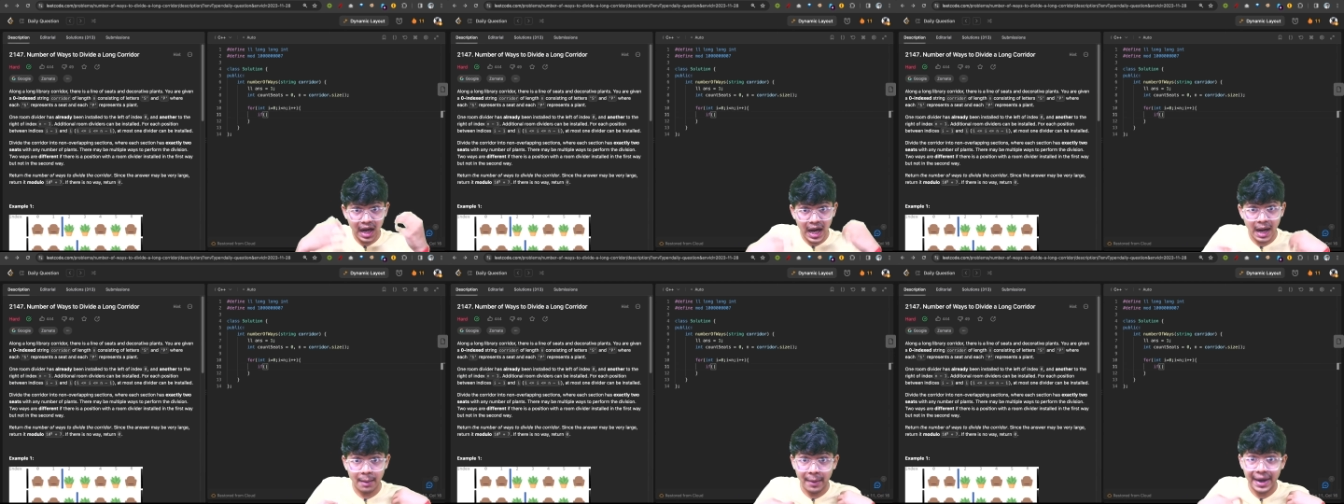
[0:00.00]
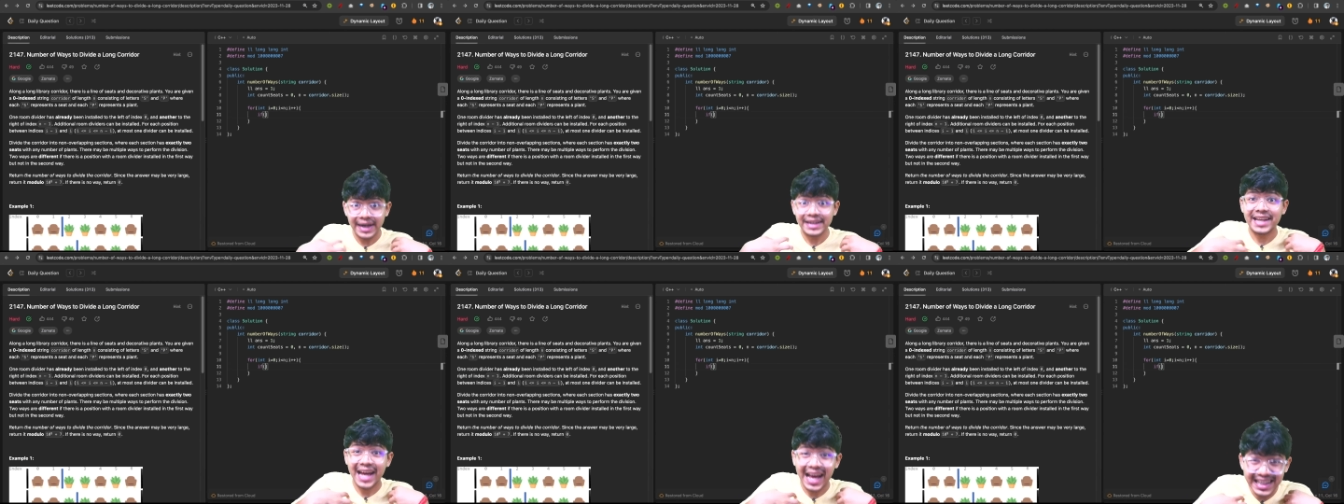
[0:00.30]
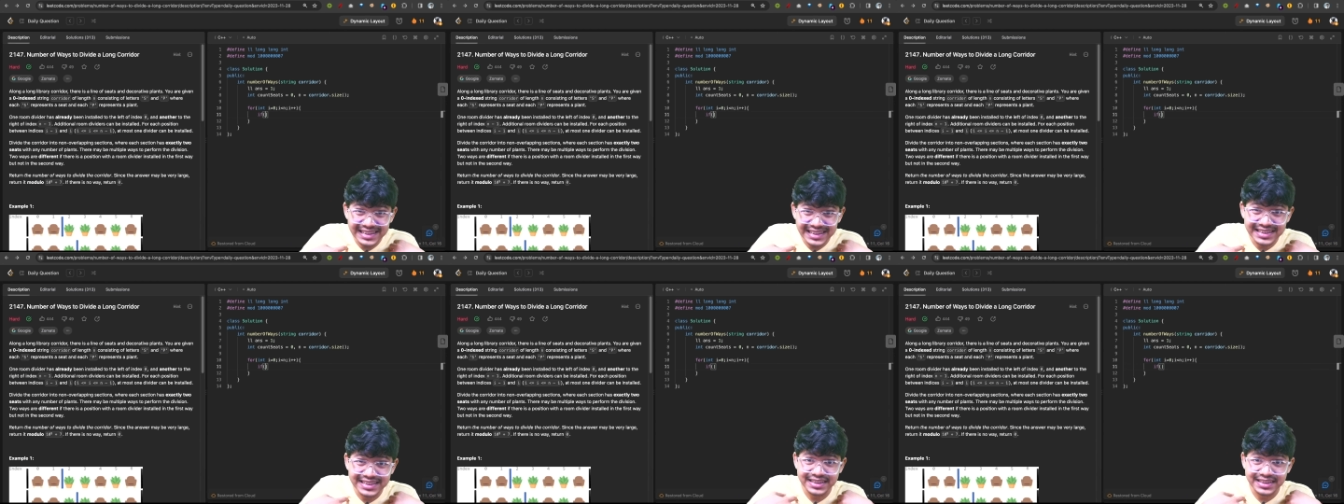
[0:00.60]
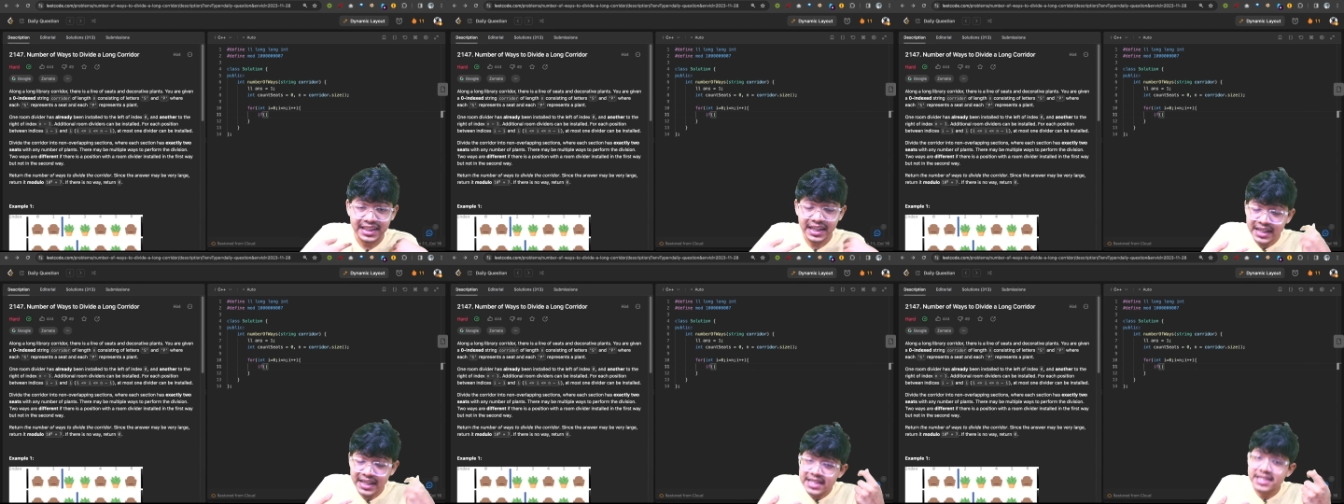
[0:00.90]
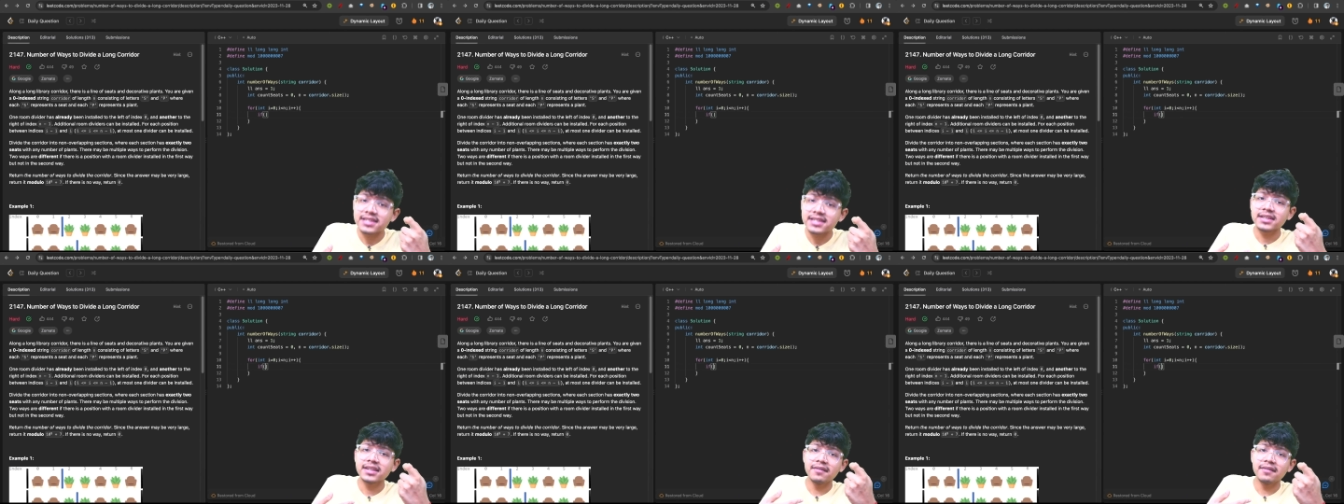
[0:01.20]
my task
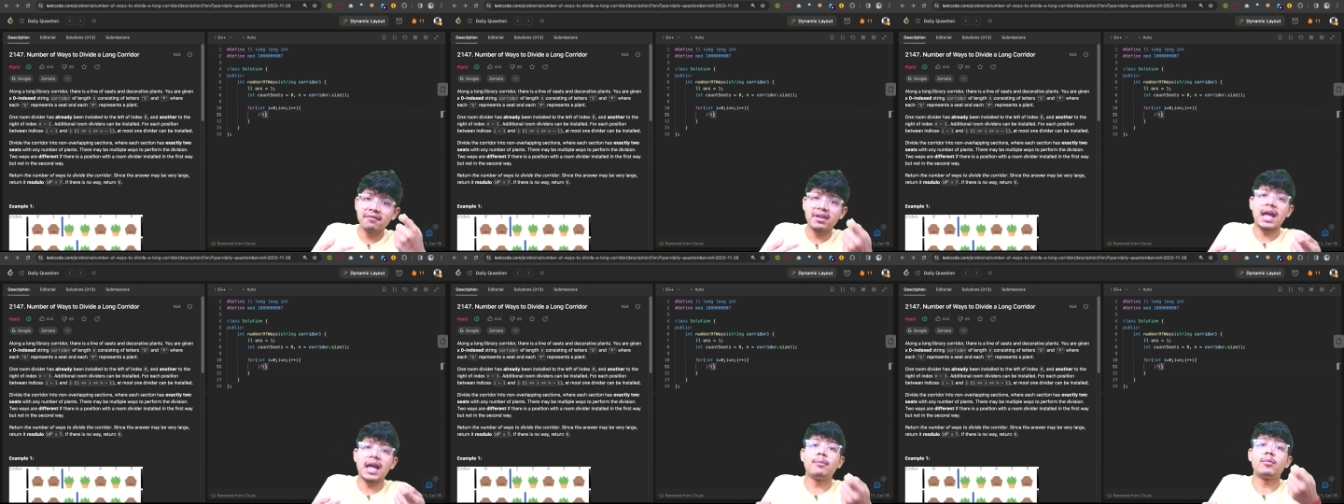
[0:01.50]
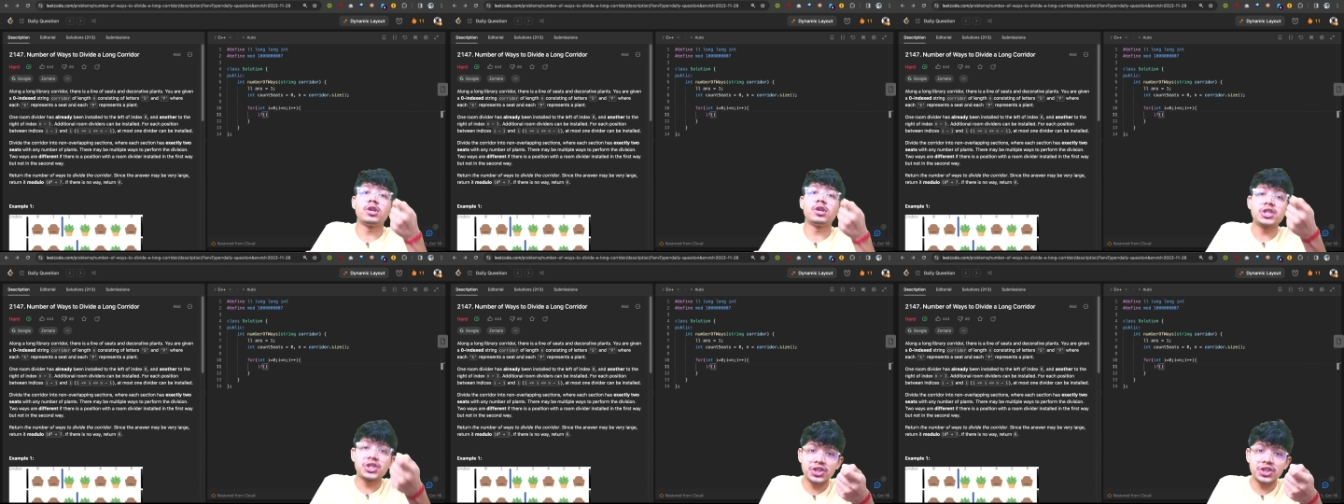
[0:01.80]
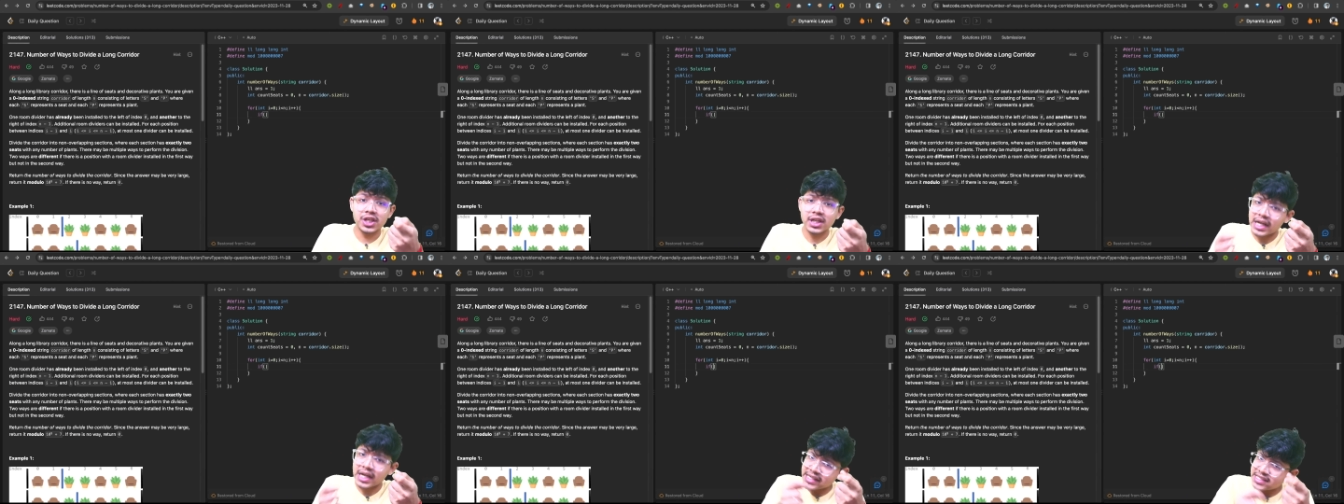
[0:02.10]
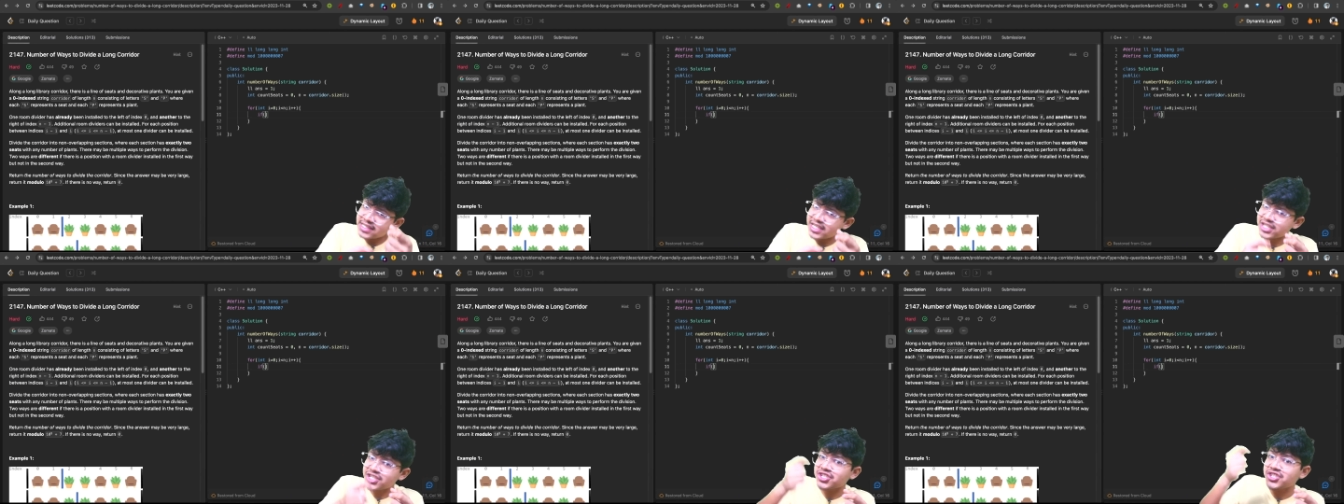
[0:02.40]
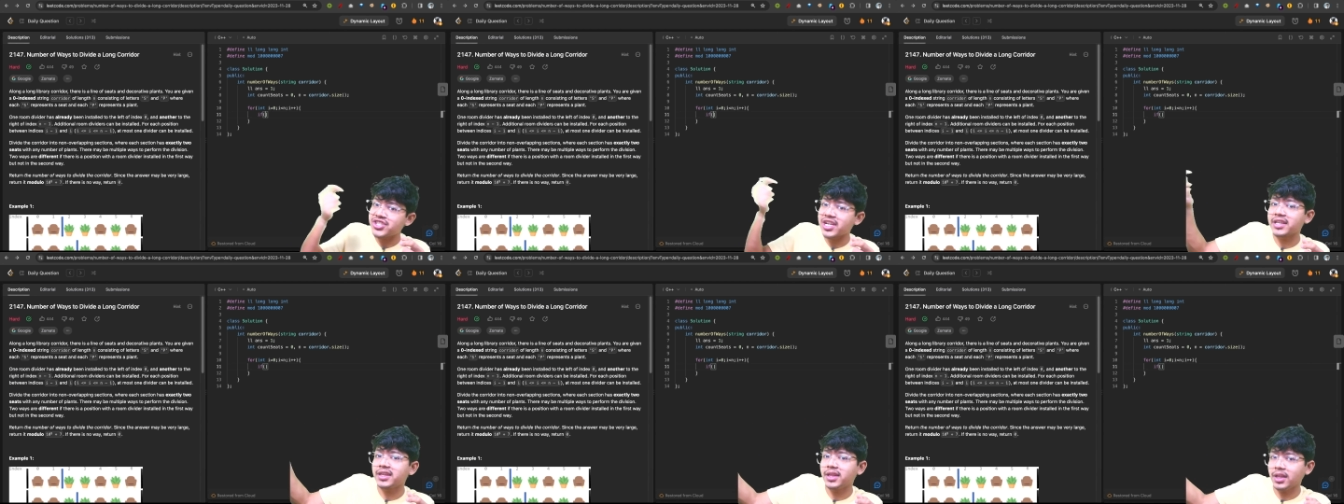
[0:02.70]
is when I'm on a chair, I'll just
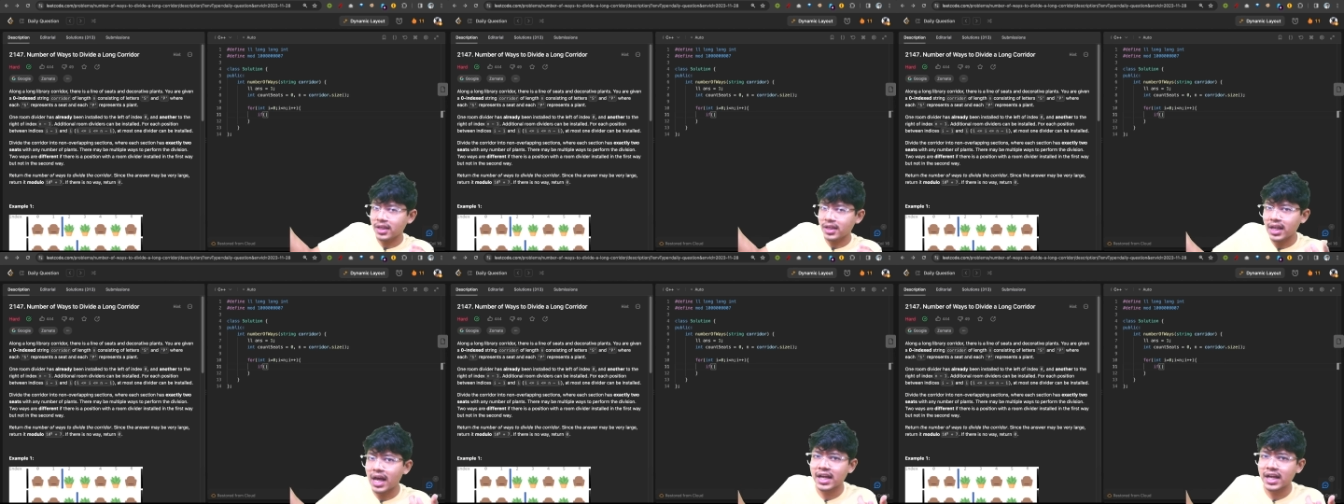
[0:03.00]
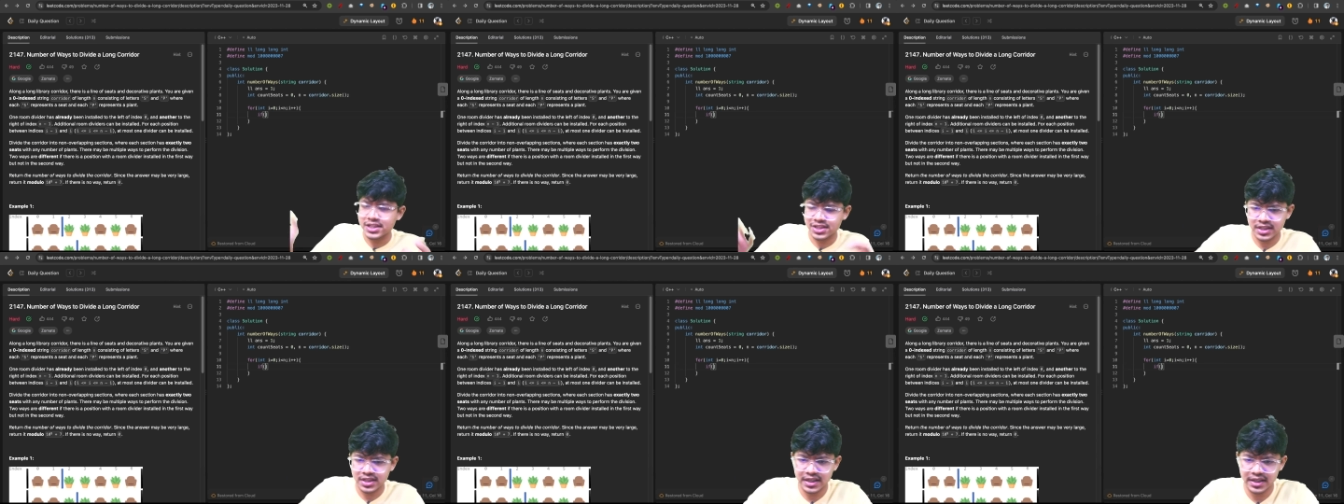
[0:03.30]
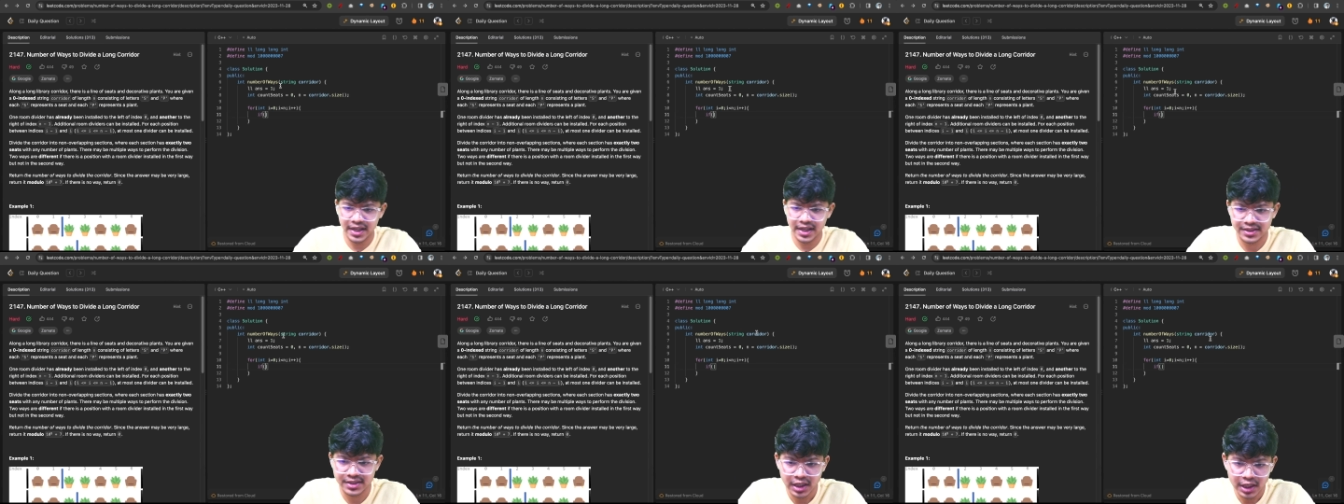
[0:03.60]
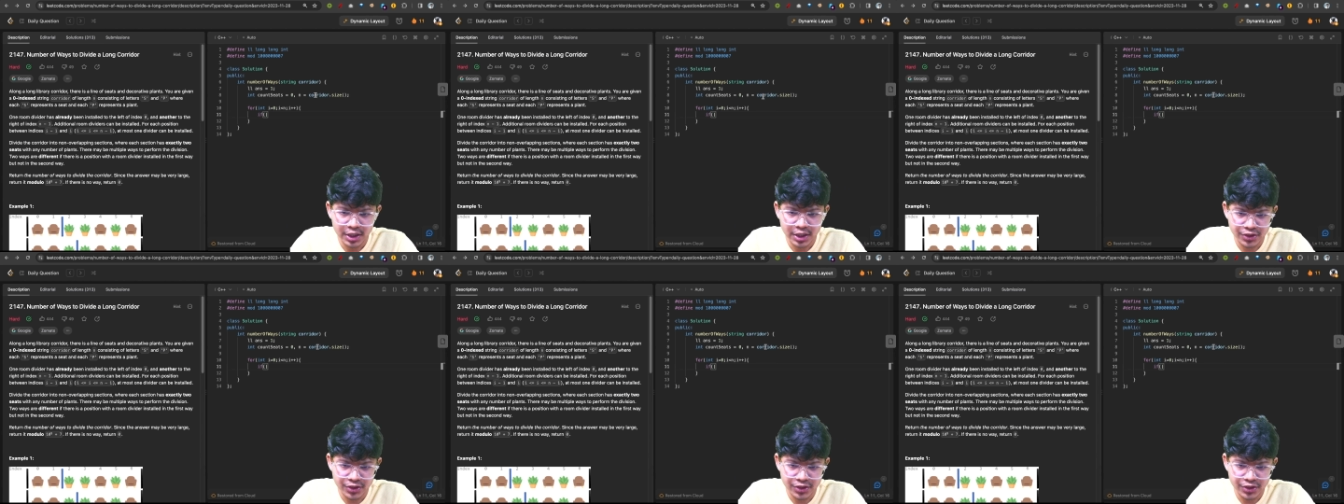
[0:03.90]
check the last index.